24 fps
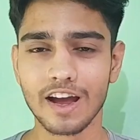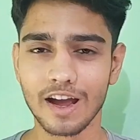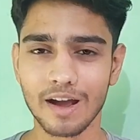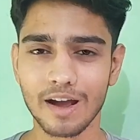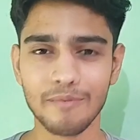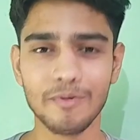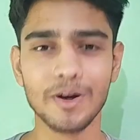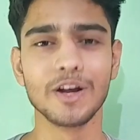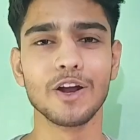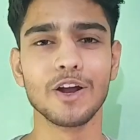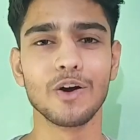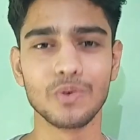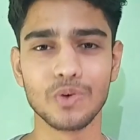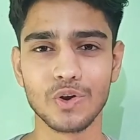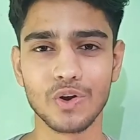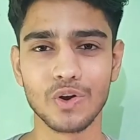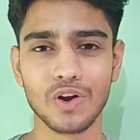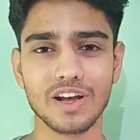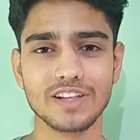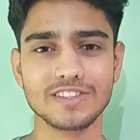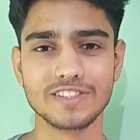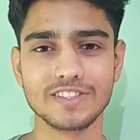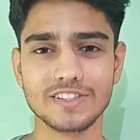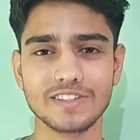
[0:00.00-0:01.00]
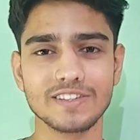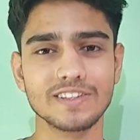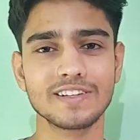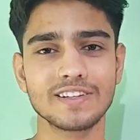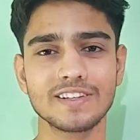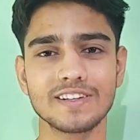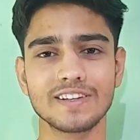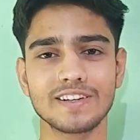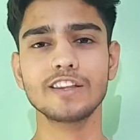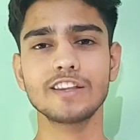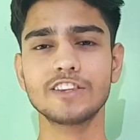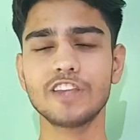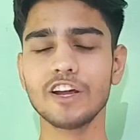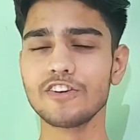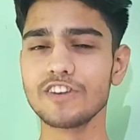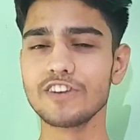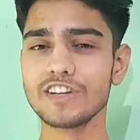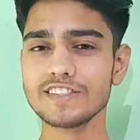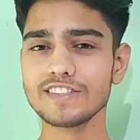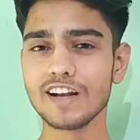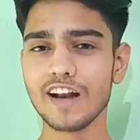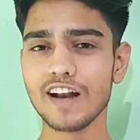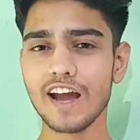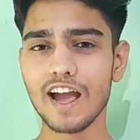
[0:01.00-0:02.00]
Comment down your answer. The
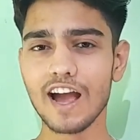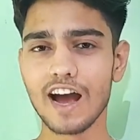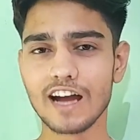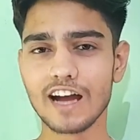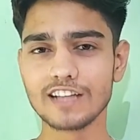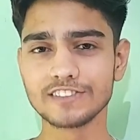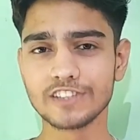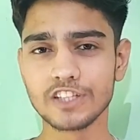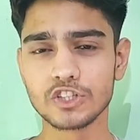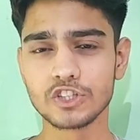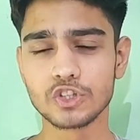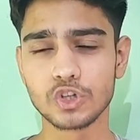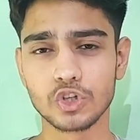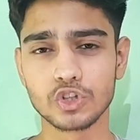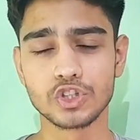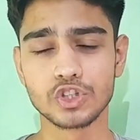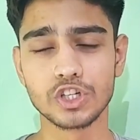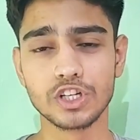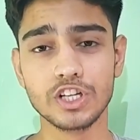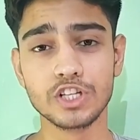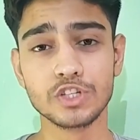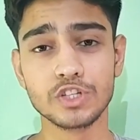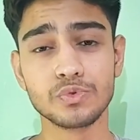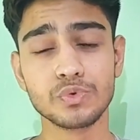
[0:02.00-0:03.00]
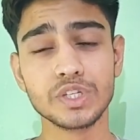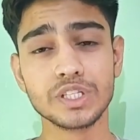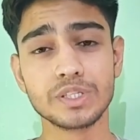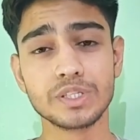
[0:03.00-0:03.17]
reason I ask this question is we